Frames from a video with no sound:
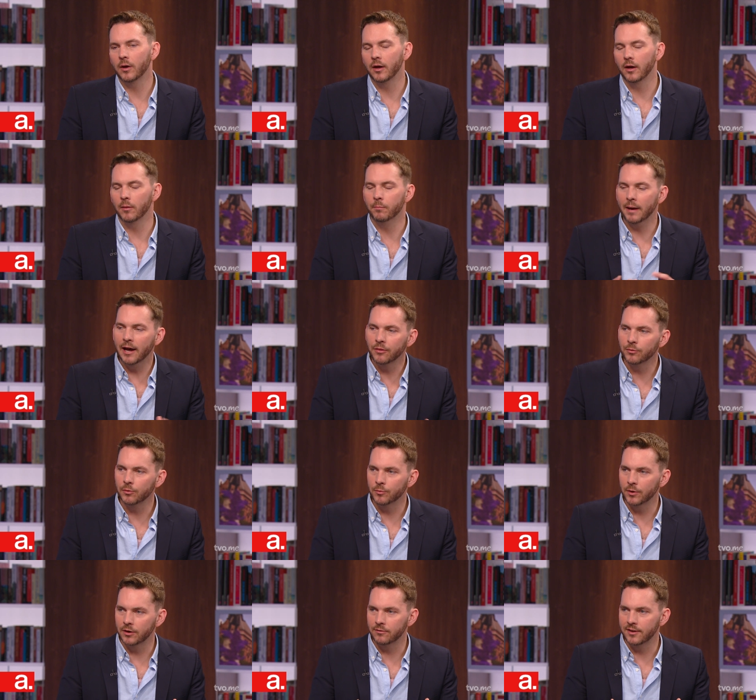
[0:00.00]
uh,
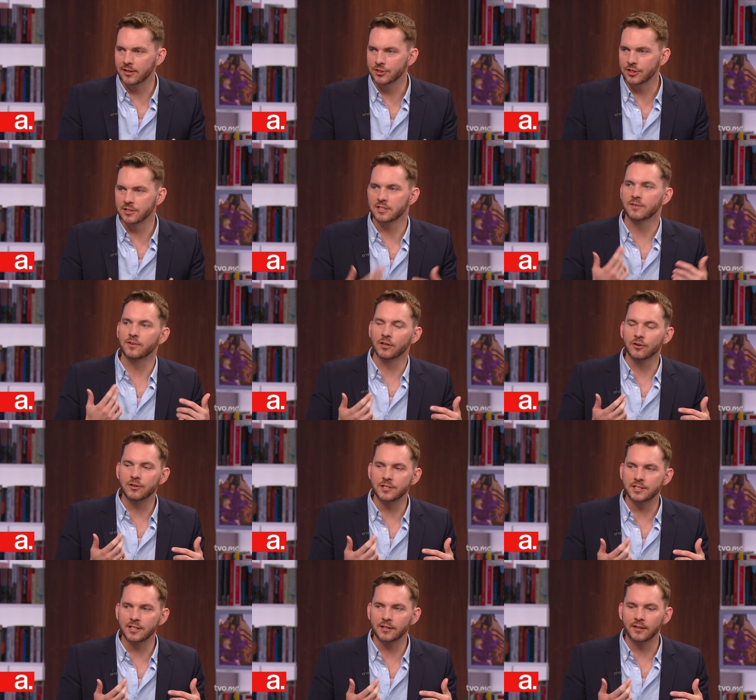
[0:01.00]
bathroom renovations have
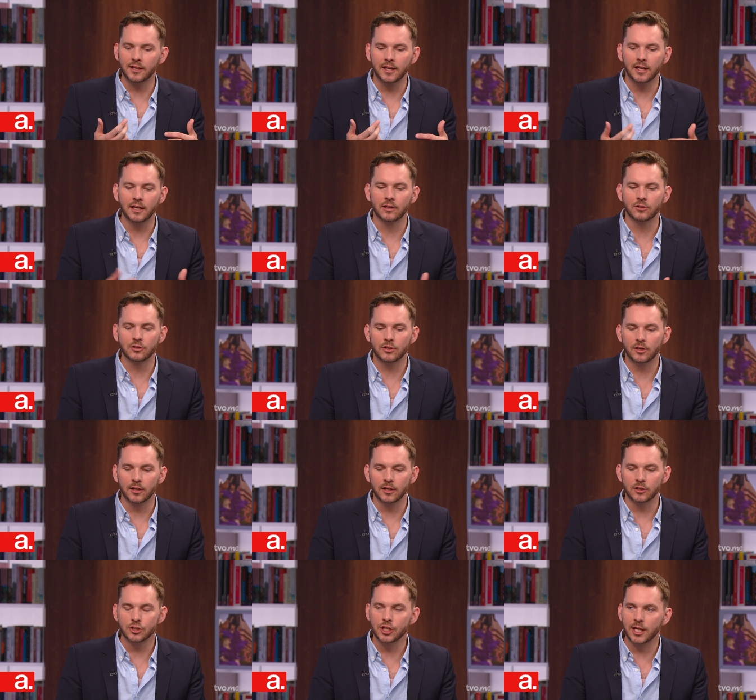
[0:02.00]
increasingly
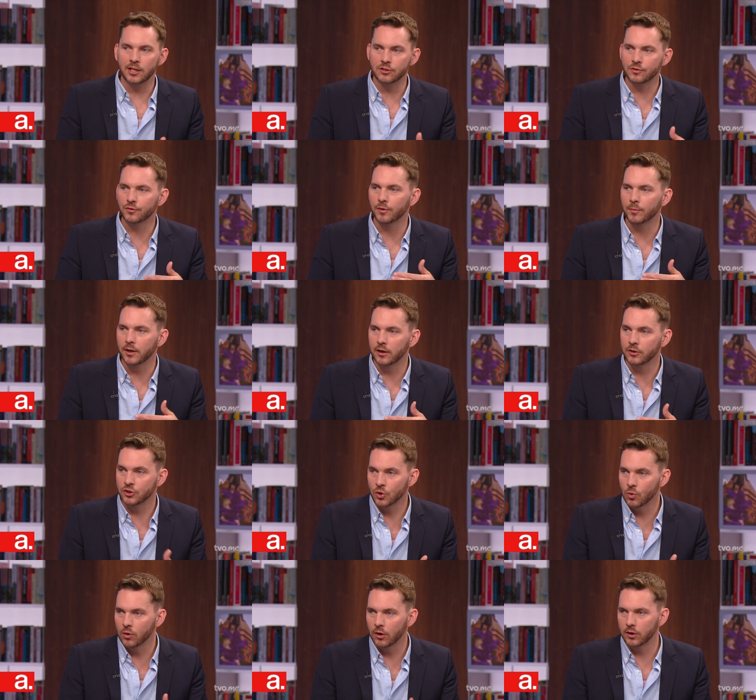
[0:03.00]
uh, changed from a
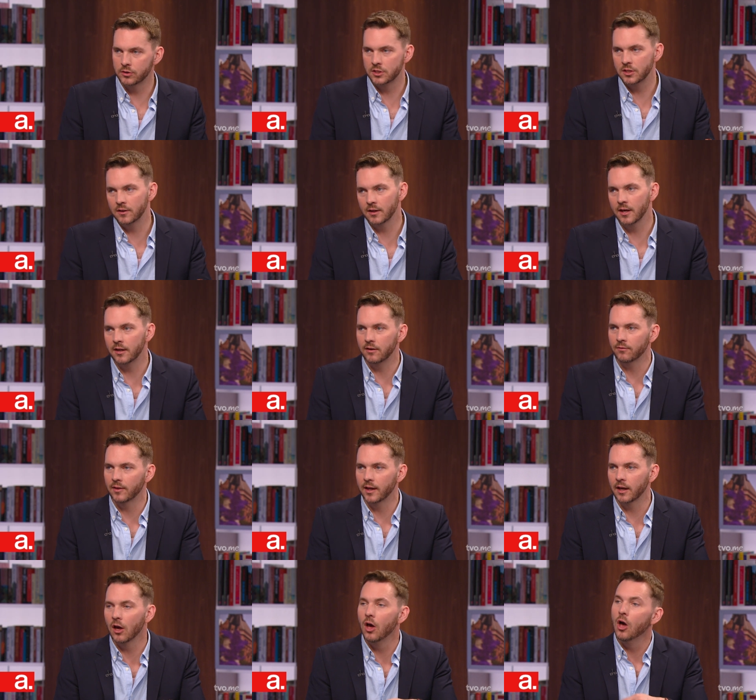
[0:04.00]
door to the kind of
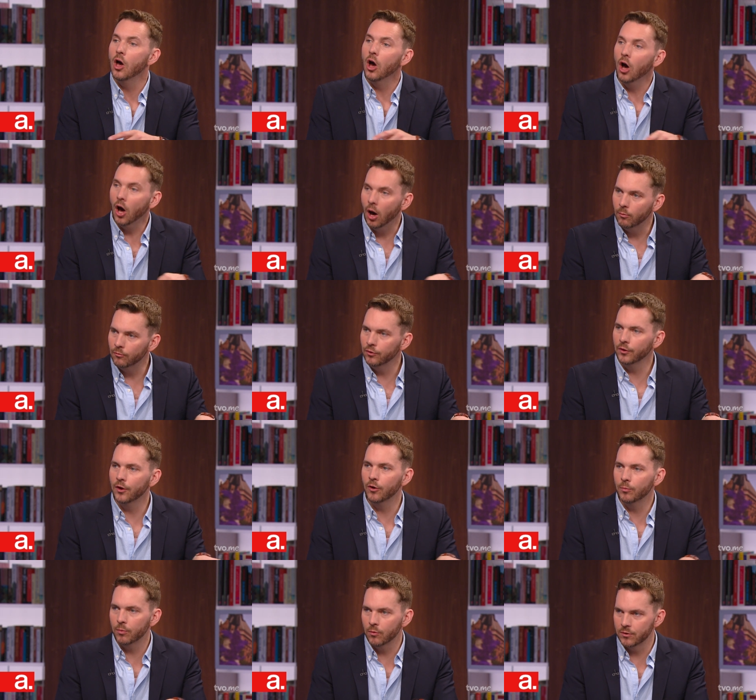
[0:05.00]
like
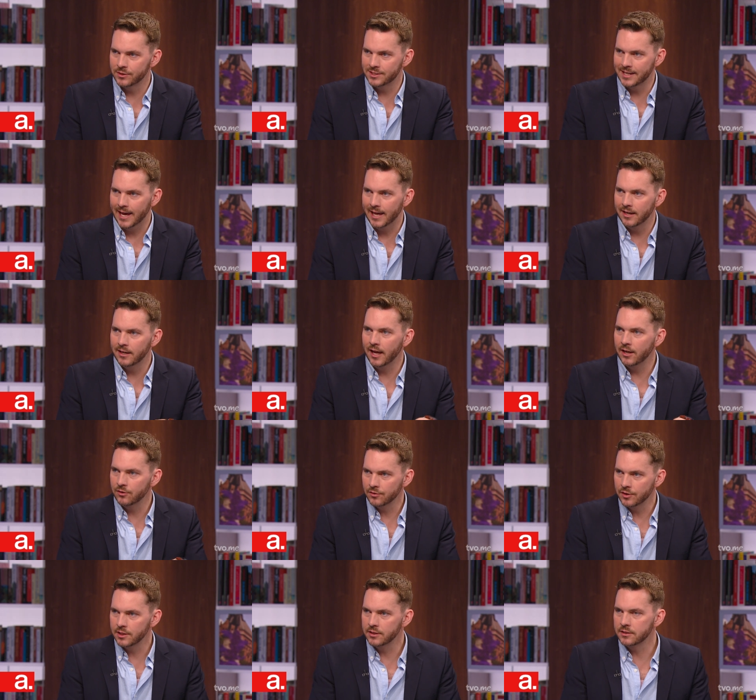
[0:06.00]
envelope or Z
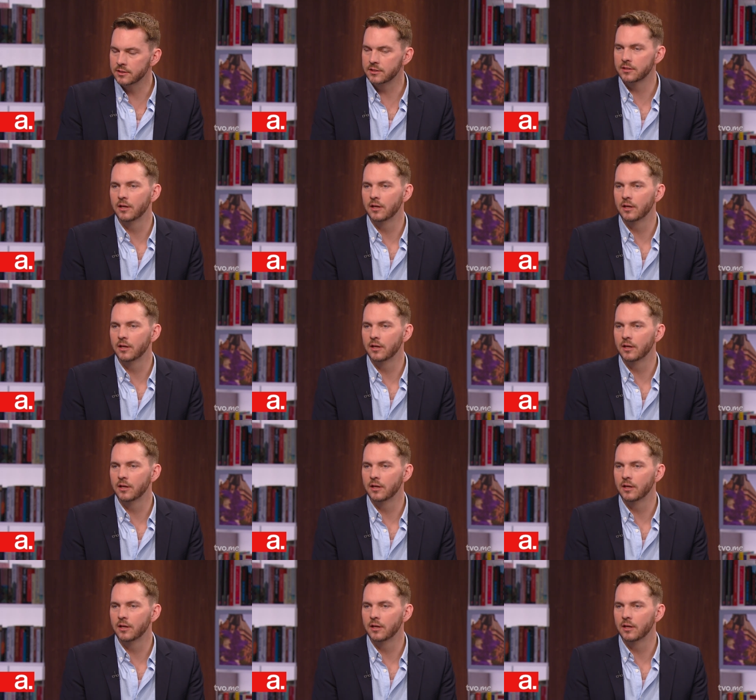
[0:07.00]
entrance,